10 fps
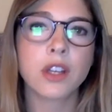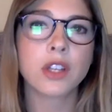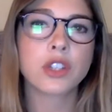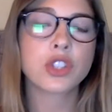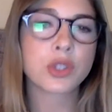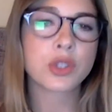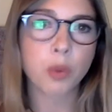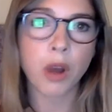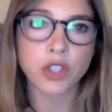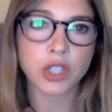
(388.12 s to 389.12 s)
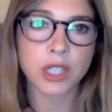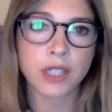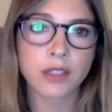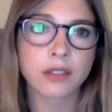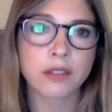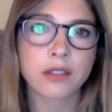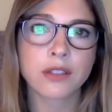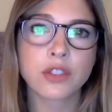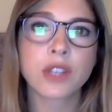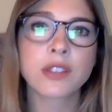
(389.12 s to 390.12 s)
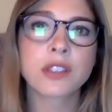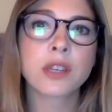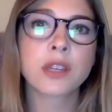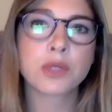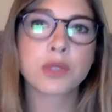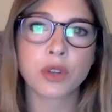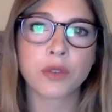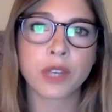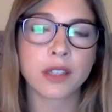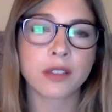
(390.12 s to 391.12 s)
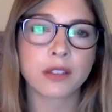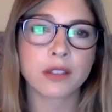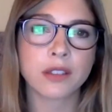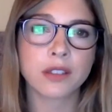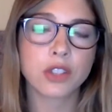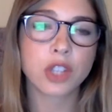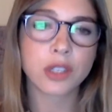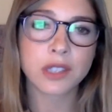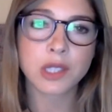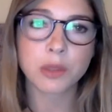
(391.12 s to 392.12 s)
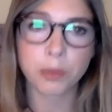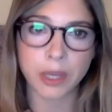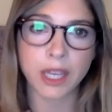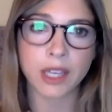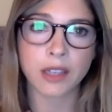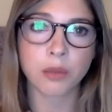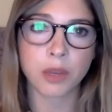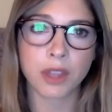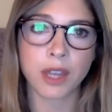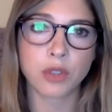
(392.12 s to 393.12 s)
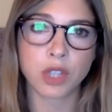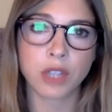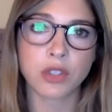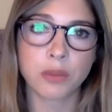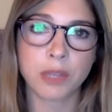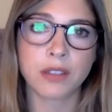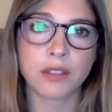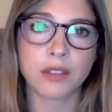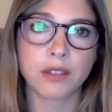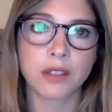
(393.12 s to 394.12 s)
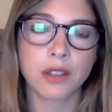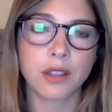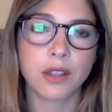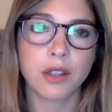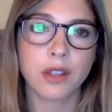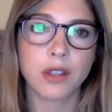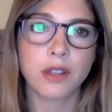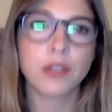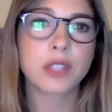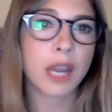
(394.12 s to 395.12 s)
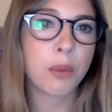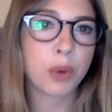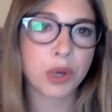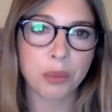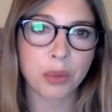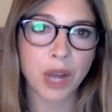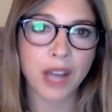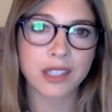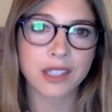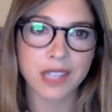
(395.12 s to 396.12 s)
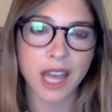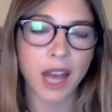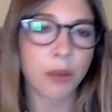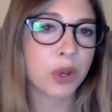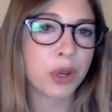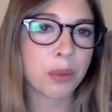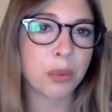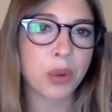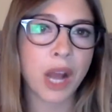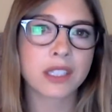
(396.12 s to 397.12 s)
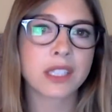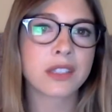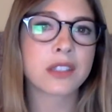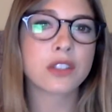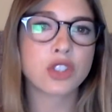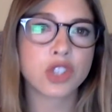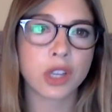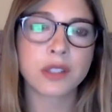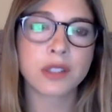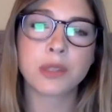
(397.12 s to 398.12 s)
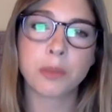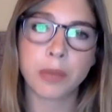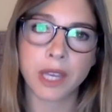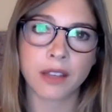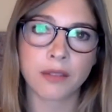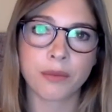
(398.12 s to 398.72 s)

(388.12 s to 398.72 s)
Just watching, just observing, just being without judgment. Tonight we're going to practice that. We're going to practice just being.